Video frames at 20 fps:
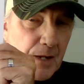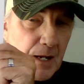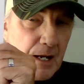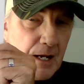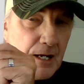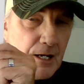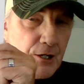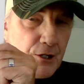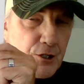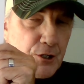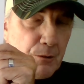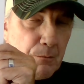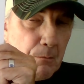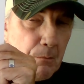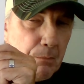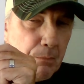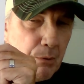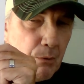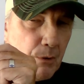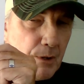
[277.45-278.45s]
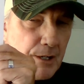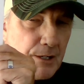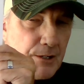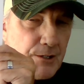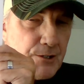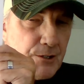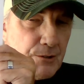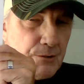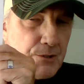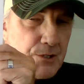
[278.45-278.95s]
is
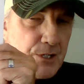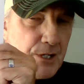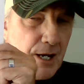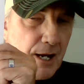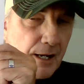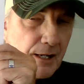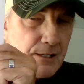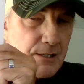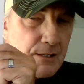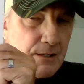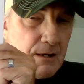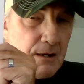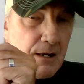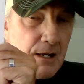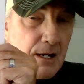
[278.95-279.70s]
0.26.